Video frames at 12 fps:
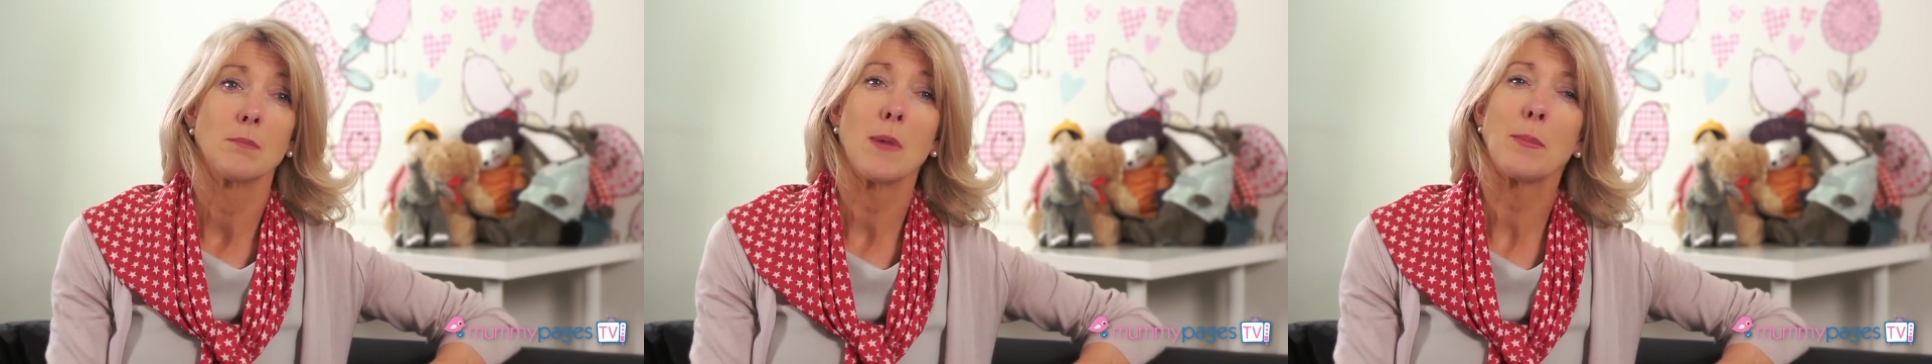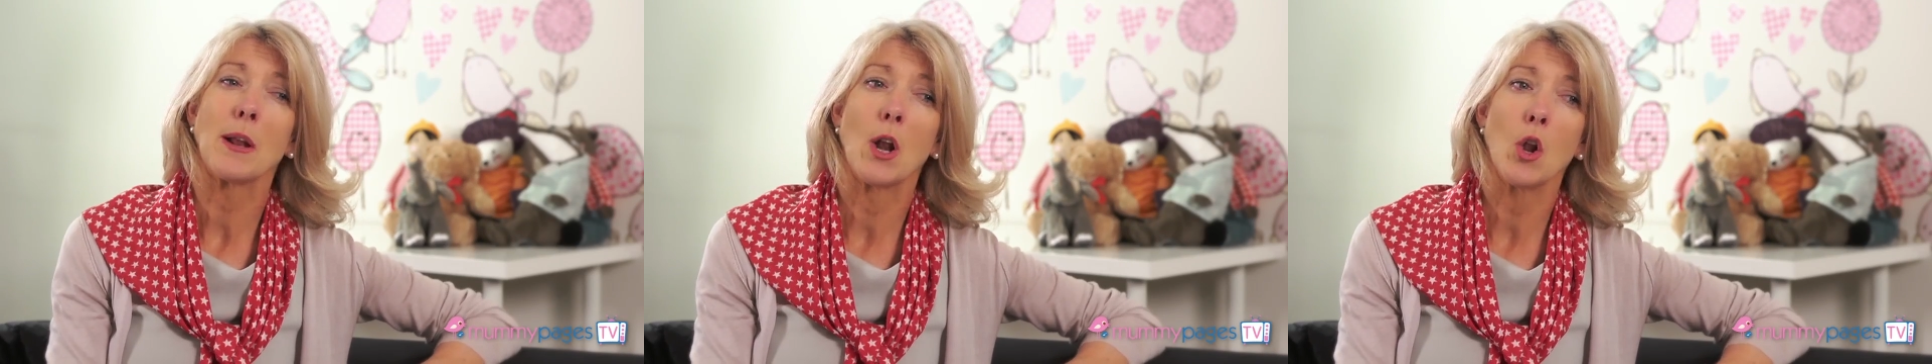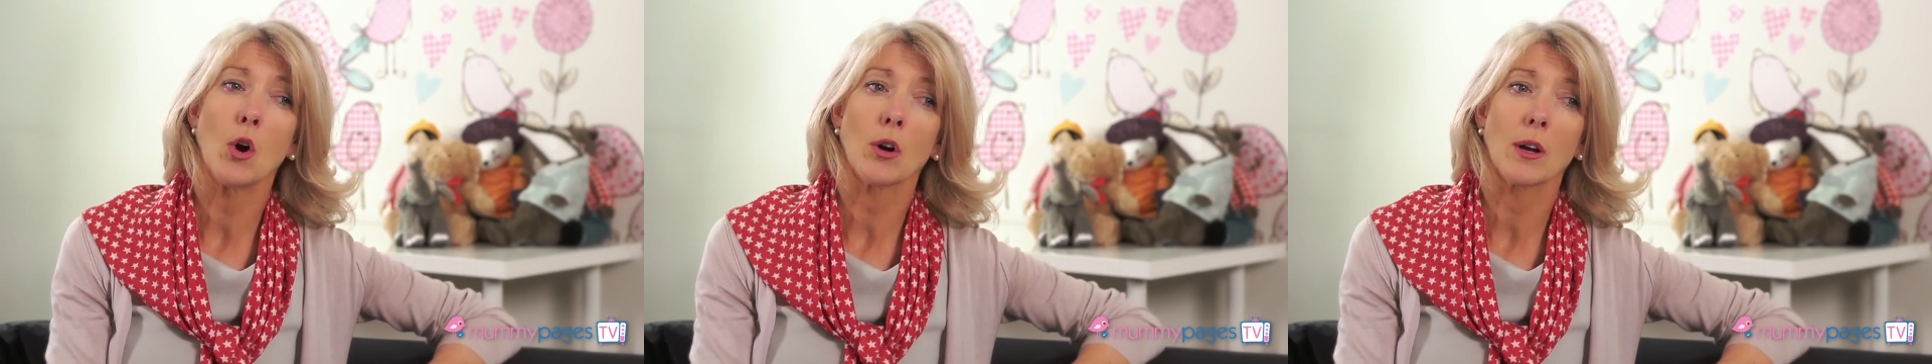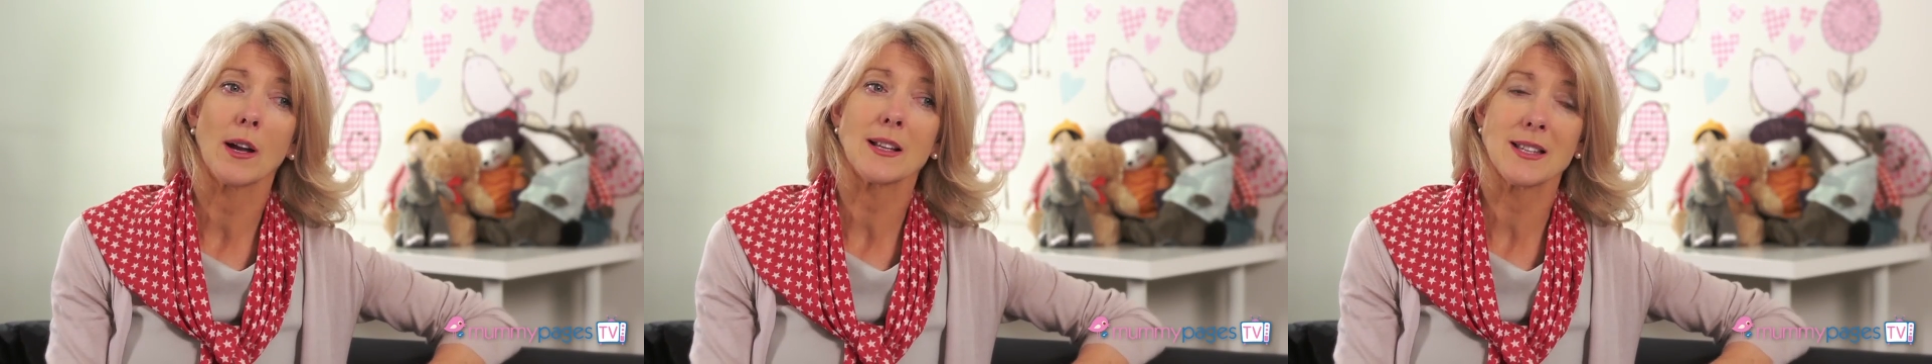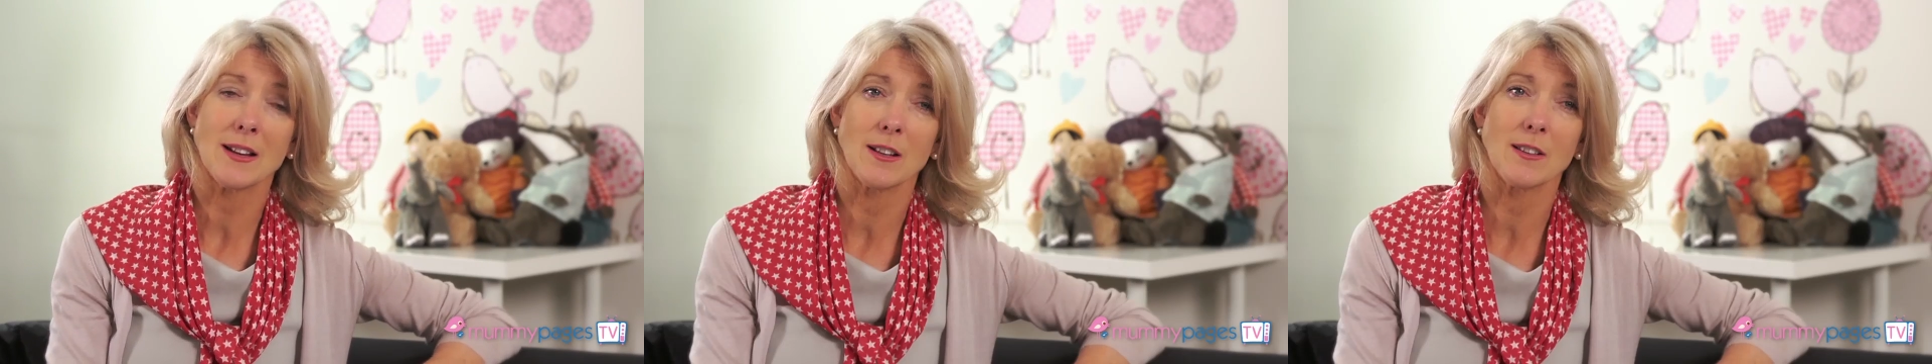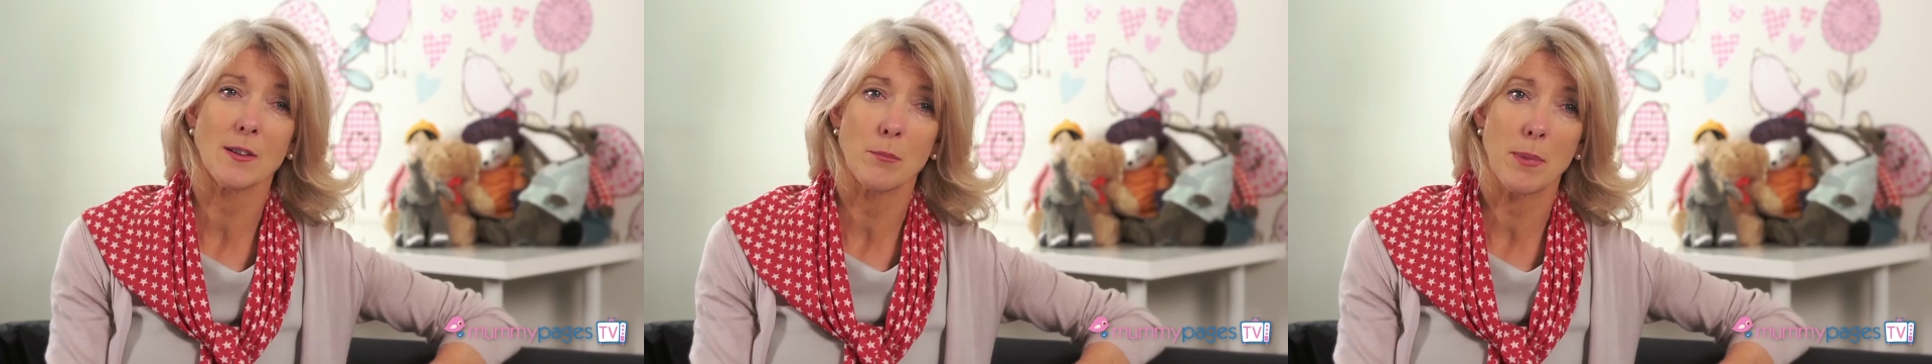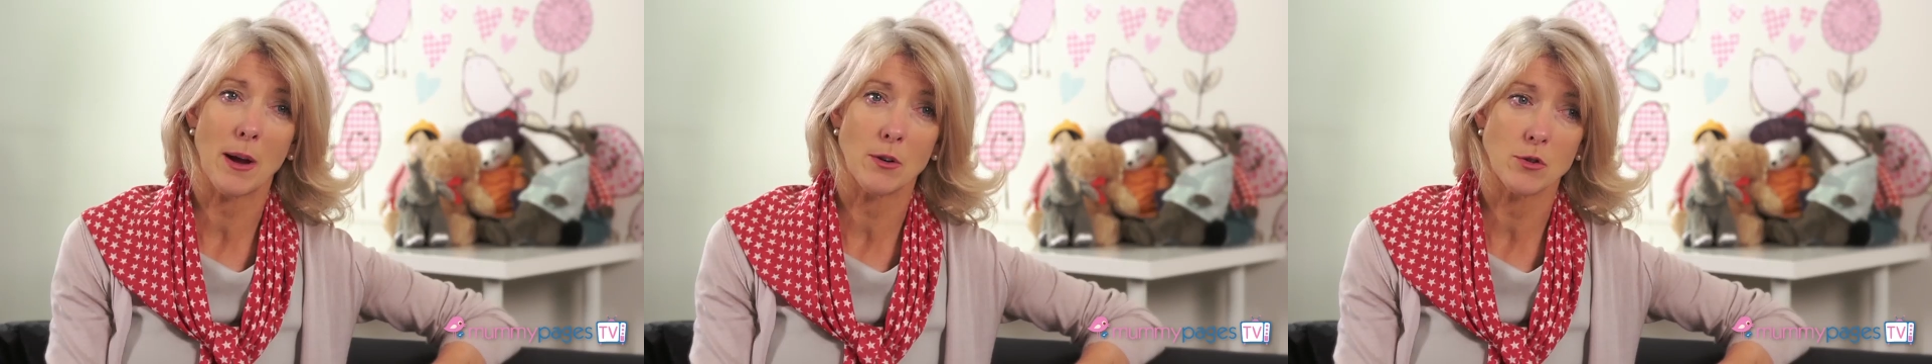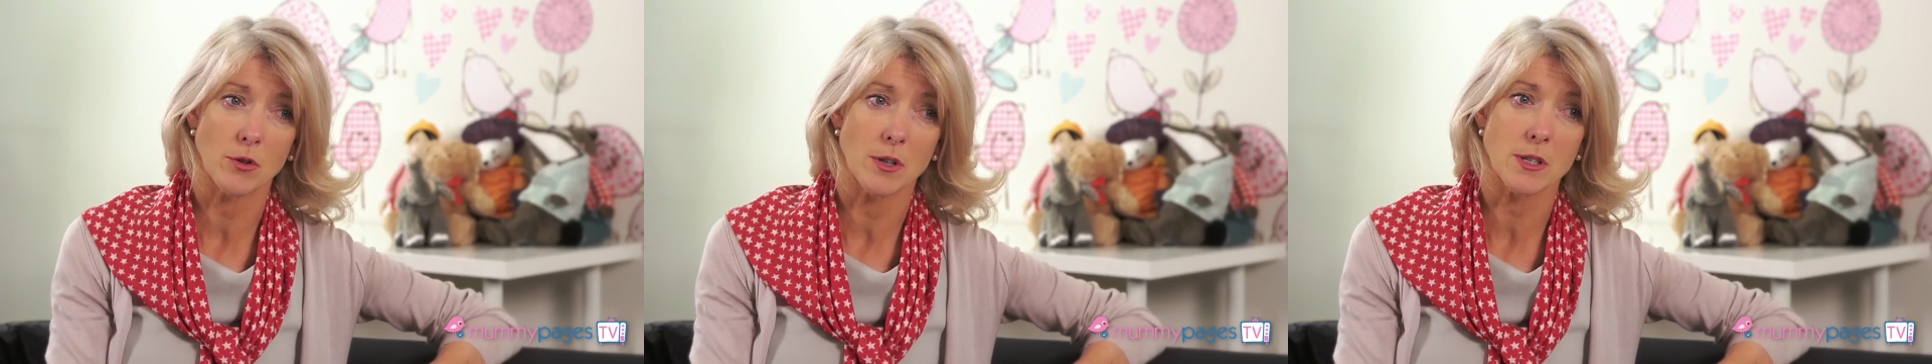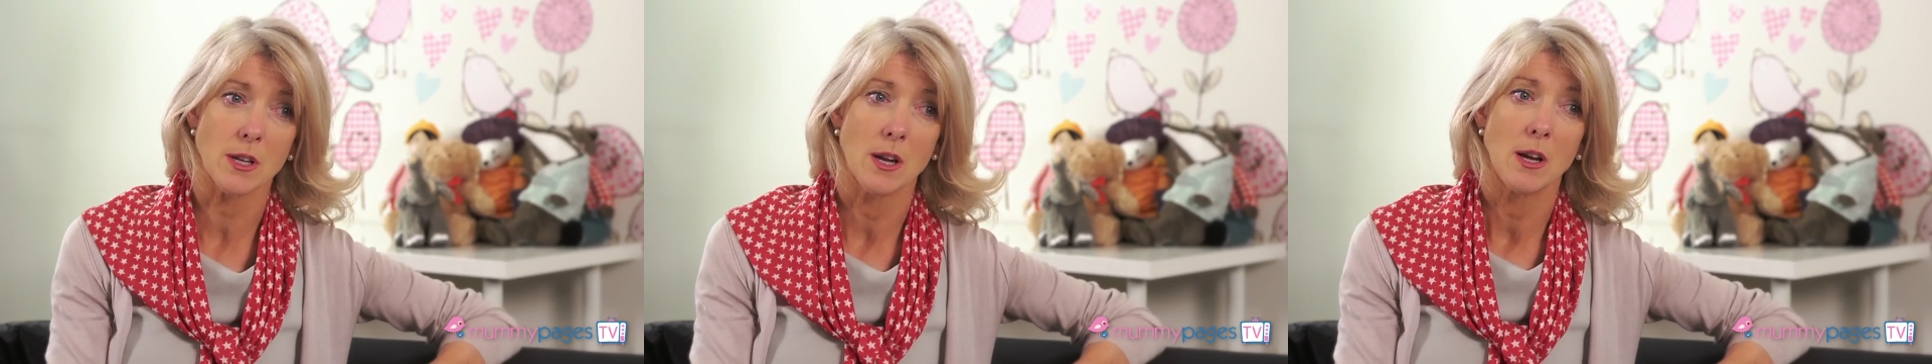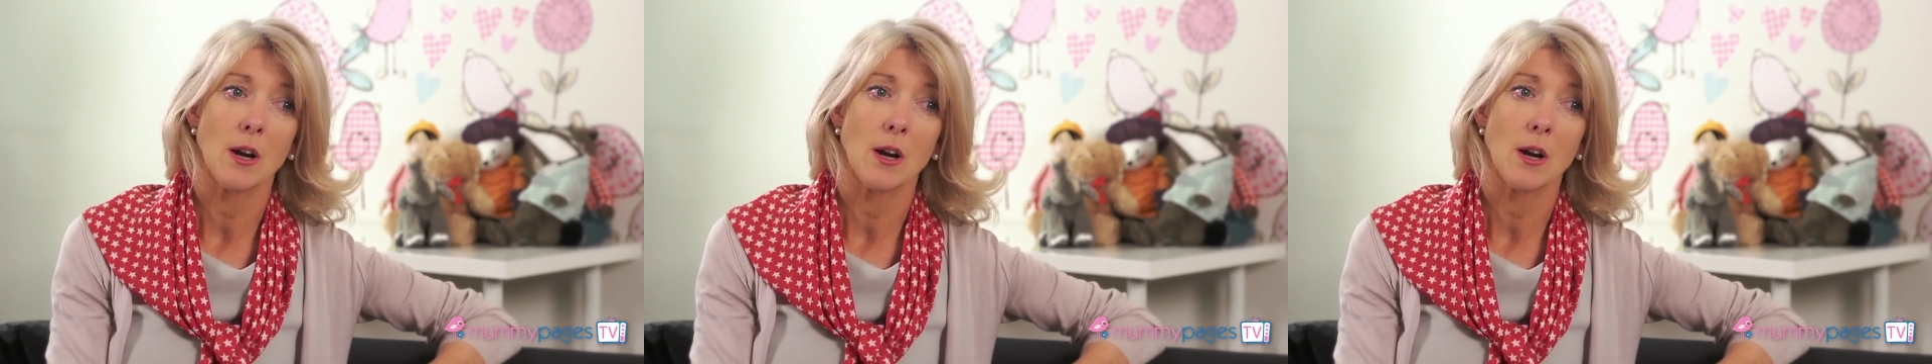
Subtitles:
maybe look at setting some boundaries